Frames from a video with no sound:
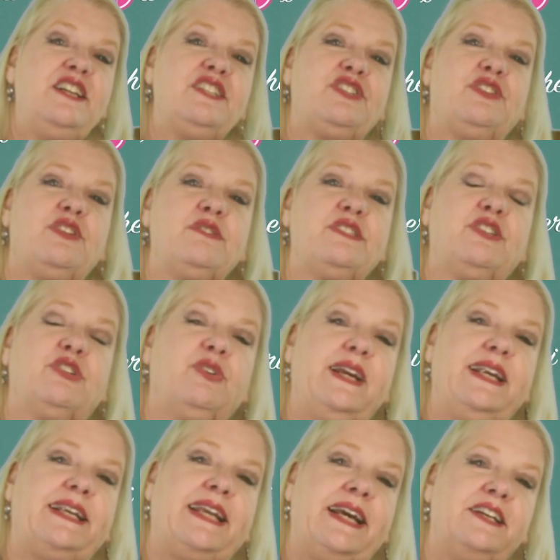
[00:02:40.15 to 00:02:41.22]
So those are
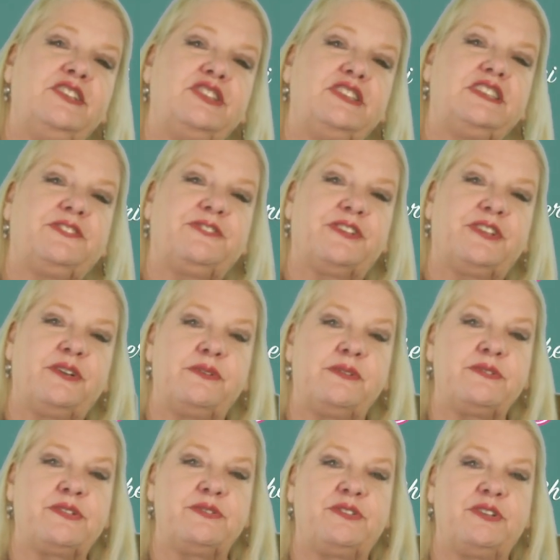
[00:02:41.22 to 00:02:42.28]
great gadgets for
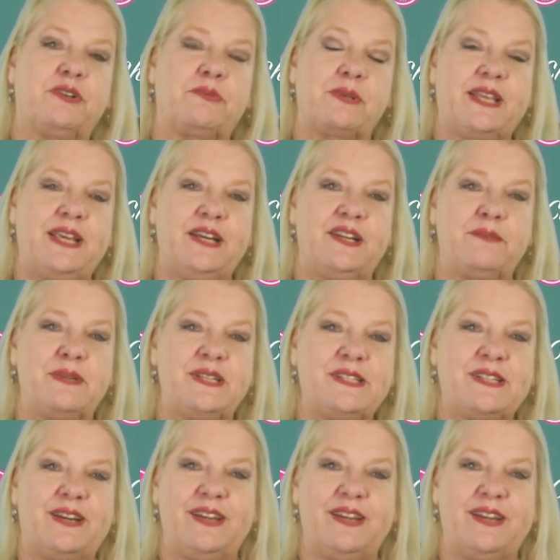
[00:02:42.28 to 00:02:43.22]
those who cook with cannabis.